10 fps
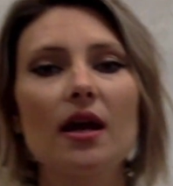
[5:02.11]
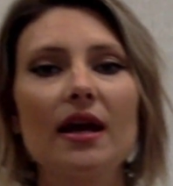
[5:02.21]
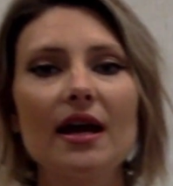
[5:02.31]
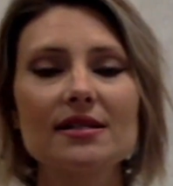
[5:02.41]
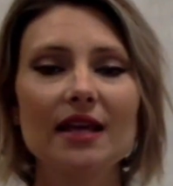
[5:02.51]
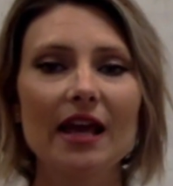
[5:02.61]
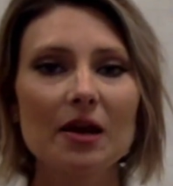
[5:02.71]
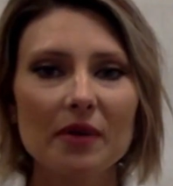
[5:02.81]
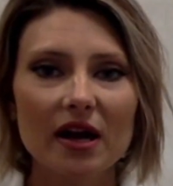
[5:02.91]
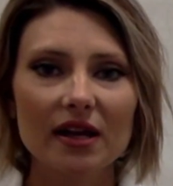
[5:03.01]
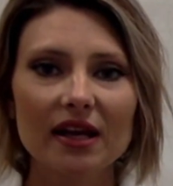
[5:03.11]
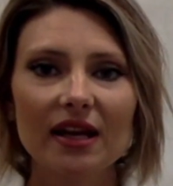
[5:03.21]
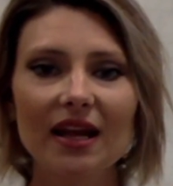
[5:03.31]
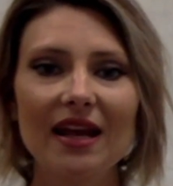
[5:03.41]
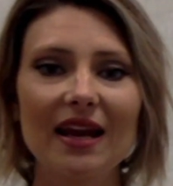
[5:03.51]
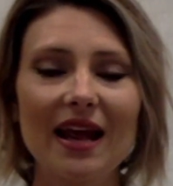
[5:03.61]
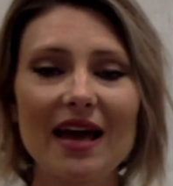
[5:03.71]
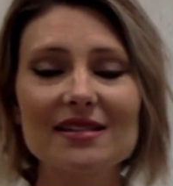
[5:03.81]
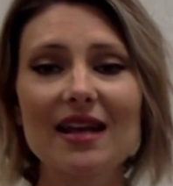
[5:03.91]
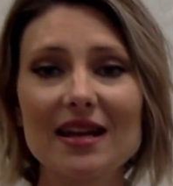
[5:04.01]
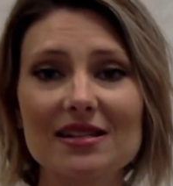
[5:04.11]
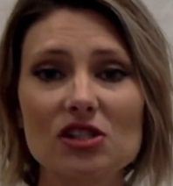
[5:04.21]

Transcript: It has the antibiotic in it, and it has it at a